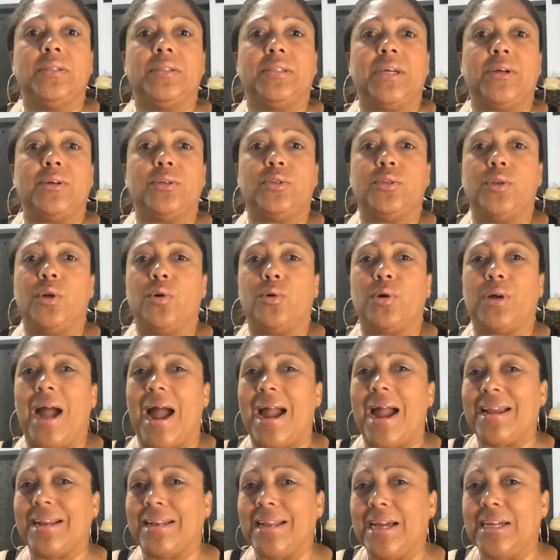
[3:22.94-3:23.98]
there's no
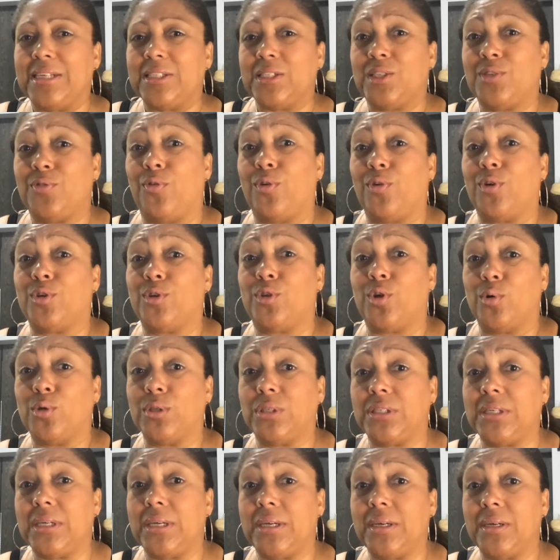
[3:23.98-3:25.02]
guidelines for
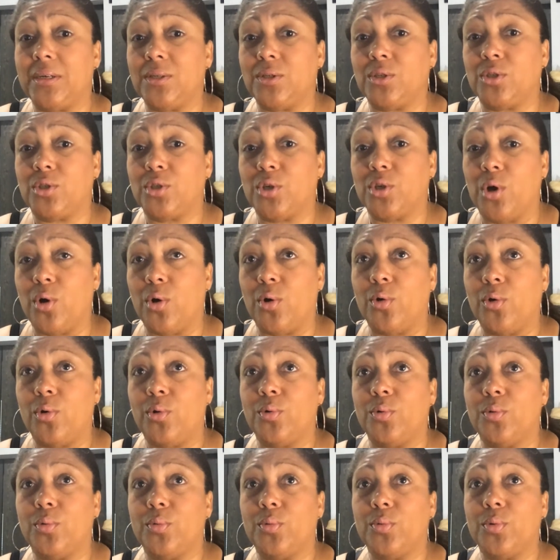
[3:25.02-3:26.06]
dosing.
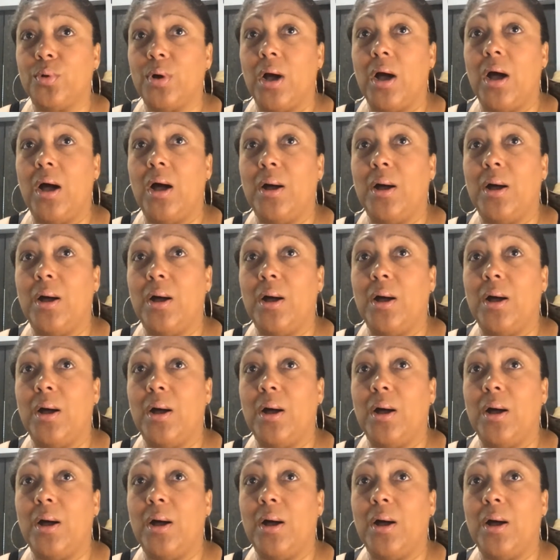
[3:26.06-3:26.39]
So